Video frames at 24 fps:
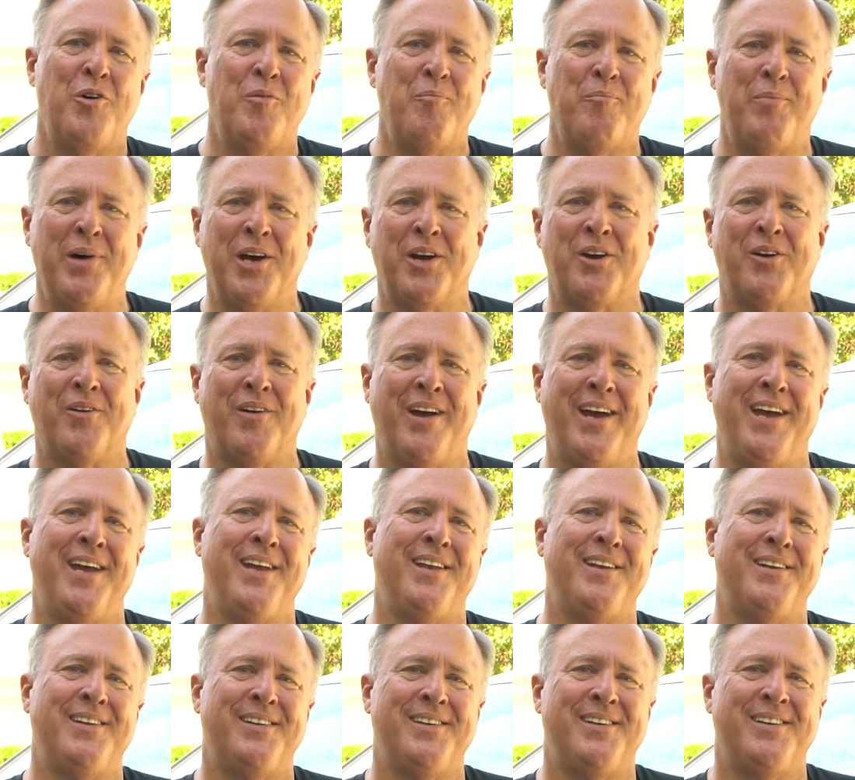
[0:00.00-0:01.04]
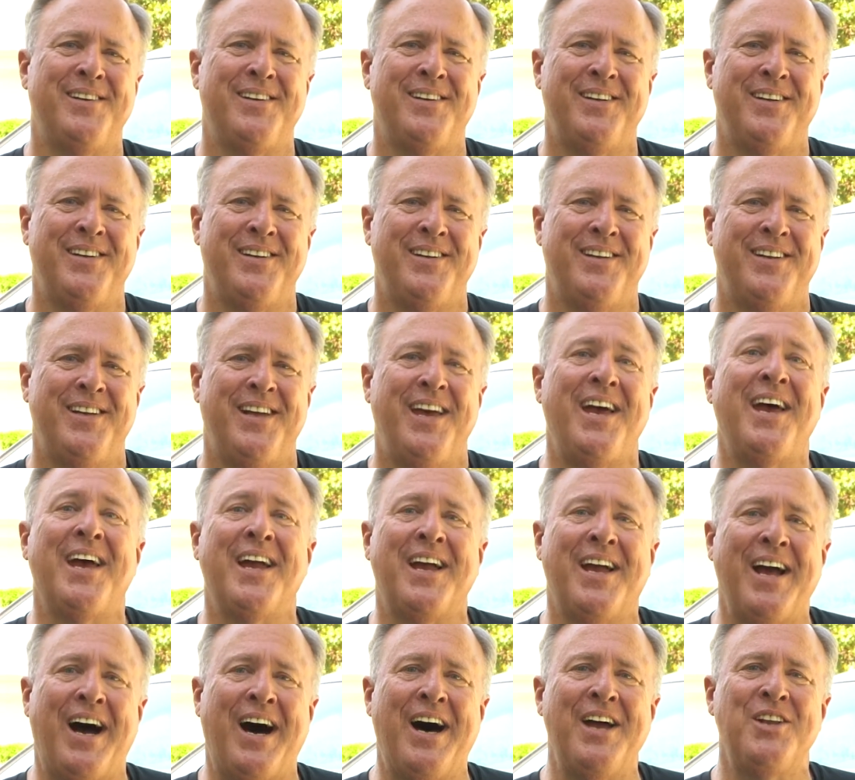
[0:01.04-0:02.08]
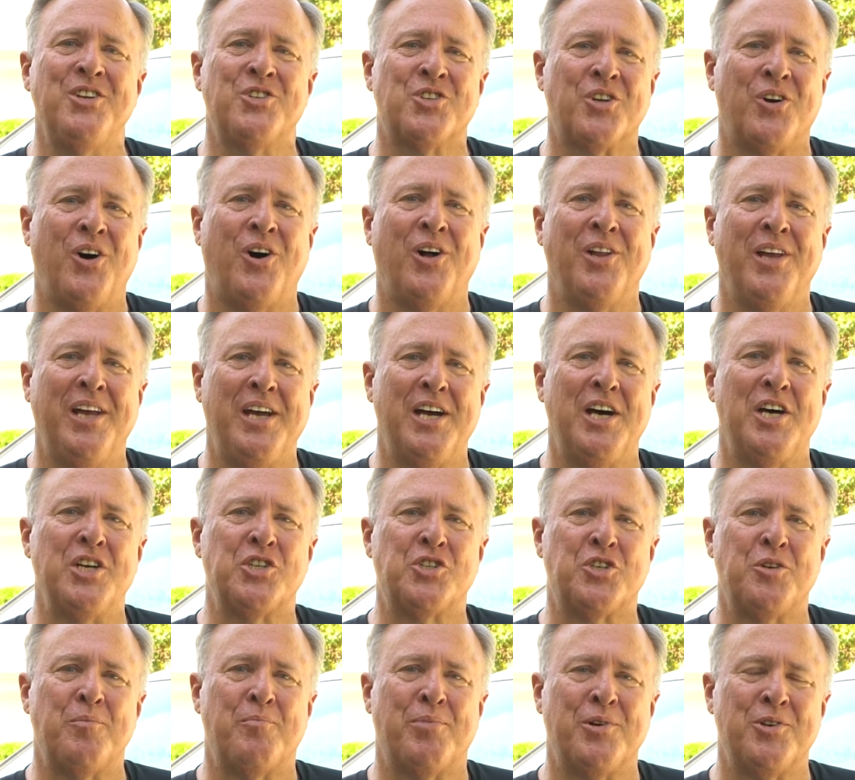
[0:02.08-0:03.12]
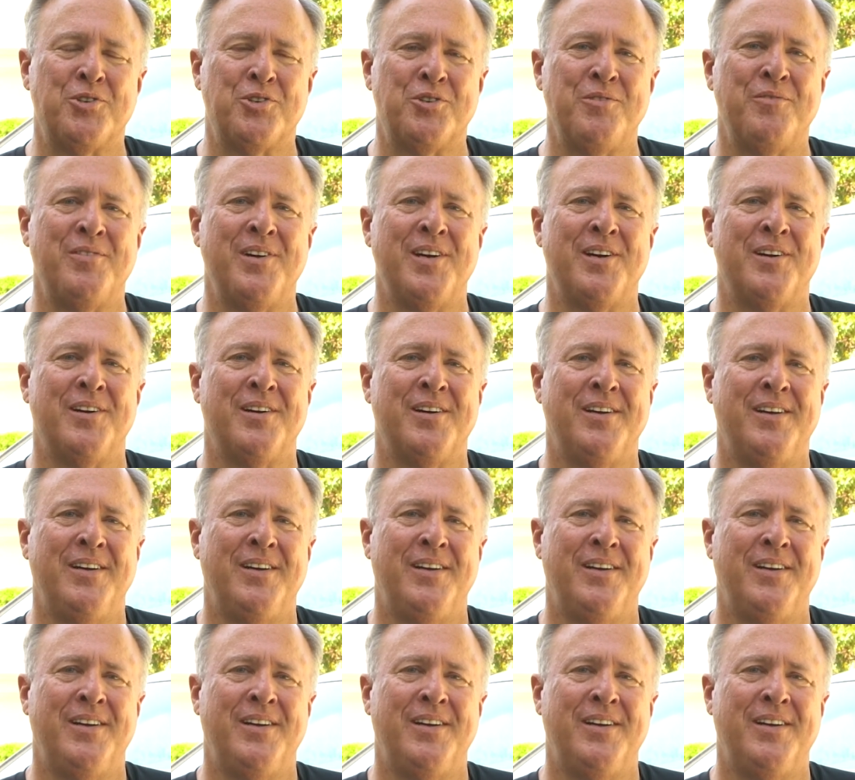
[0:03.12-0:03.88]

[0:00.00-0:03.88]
but great. And God is calling us to persevere